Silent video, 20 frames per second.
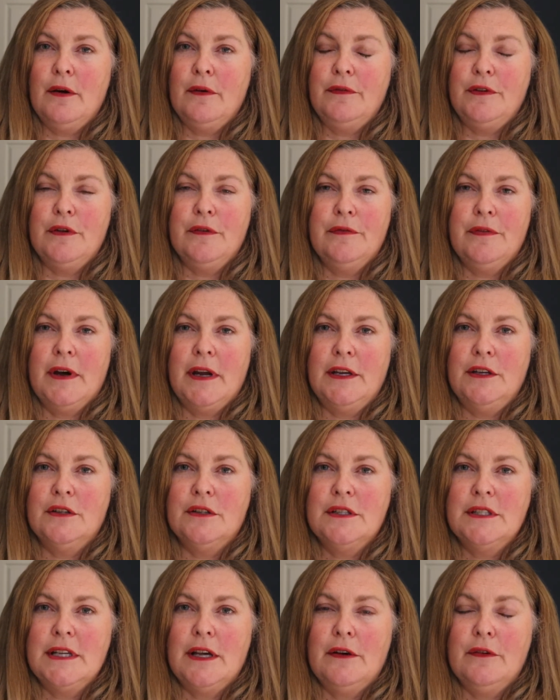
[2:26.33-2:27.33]
if you find
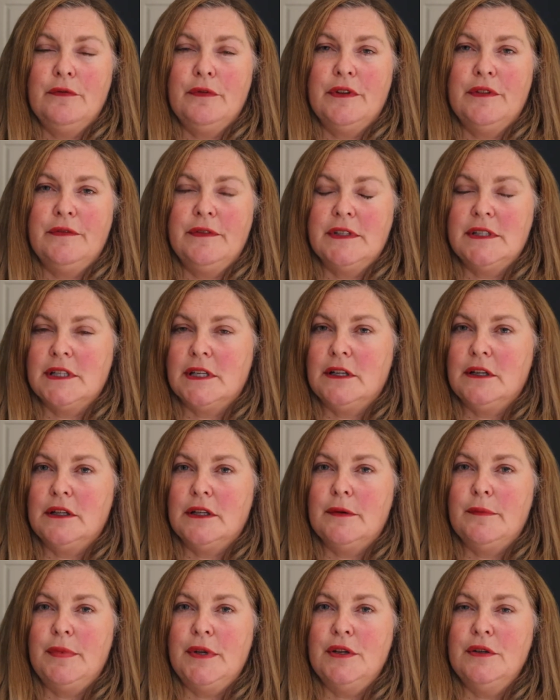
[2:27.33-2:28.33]
yourself with physical
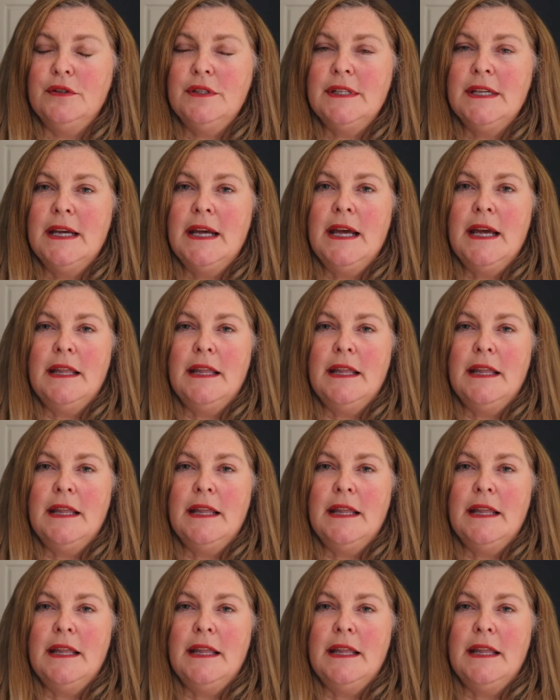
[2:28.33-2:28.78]
abuse,